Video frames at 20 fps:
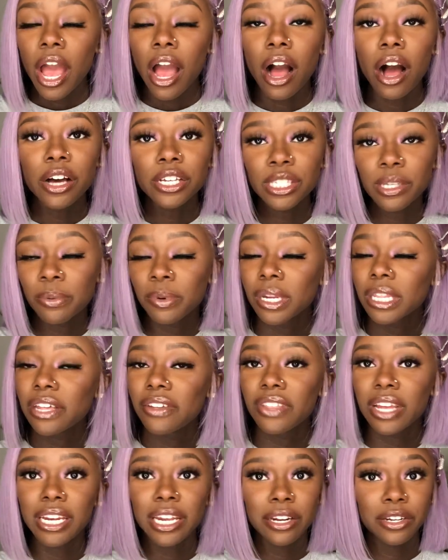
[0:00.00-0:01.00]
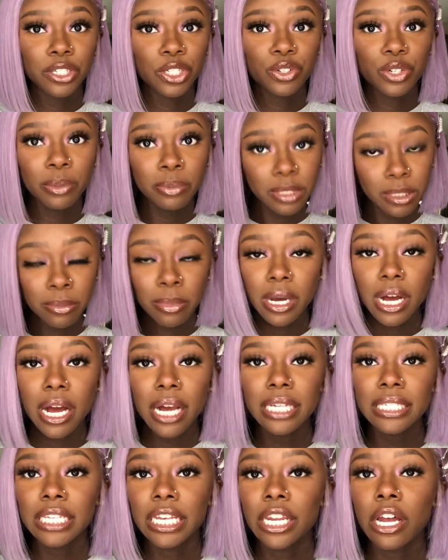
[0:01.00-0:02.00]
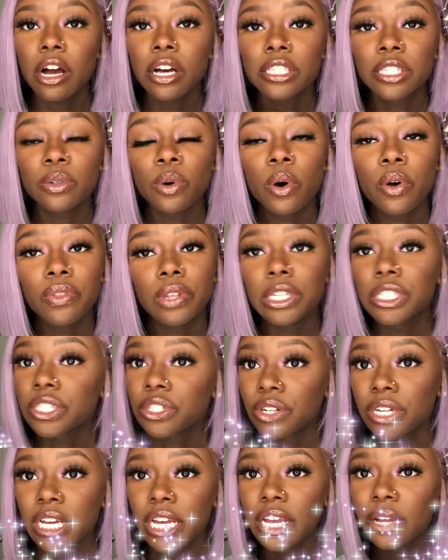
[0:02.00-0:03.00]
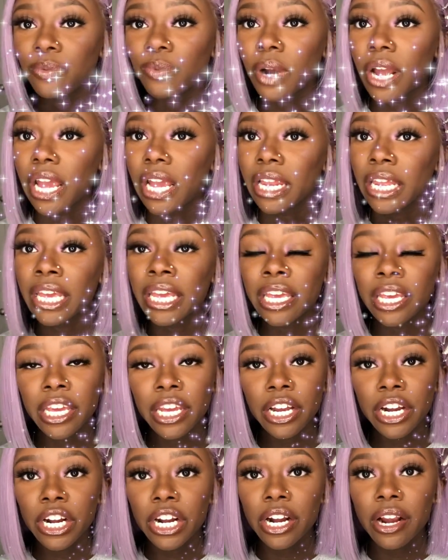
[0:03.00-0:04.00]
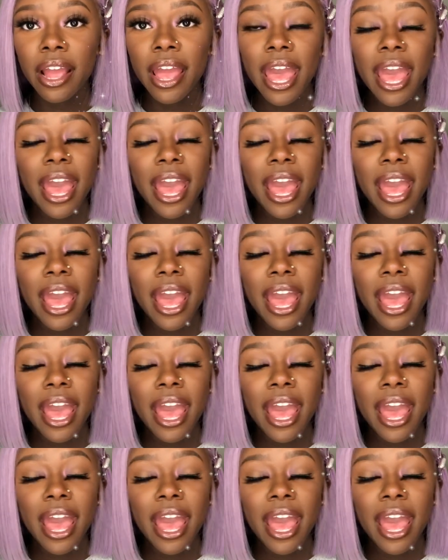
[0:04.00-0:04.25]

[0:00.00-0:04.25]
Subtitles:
Also, I'm going to leave that in the description box and also on the screen right here